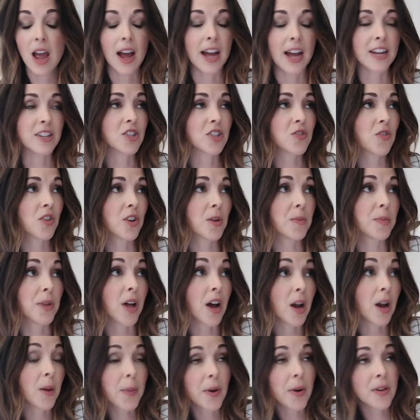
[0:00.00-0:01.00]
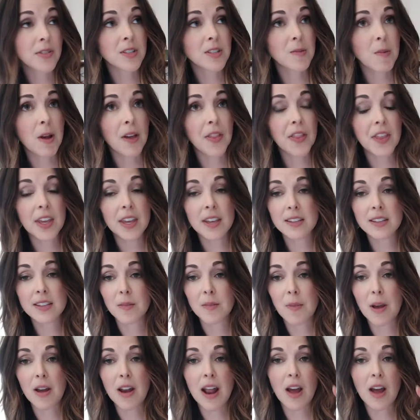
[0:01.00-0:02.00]
I just wrote a blog post about this,
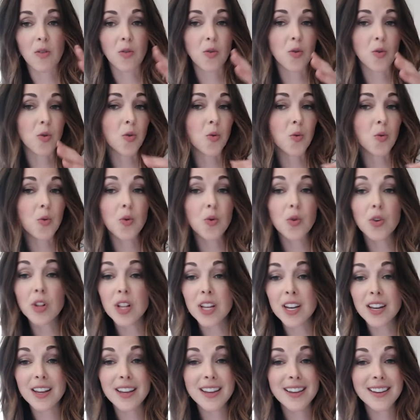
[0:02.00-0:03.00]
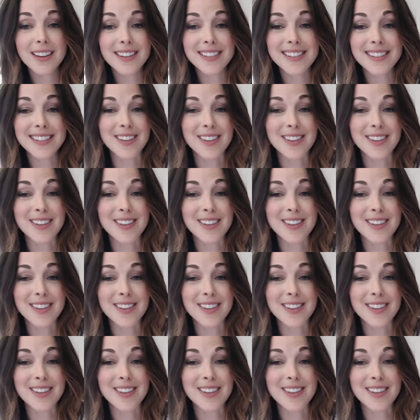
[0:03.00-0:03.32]
about how cool it is.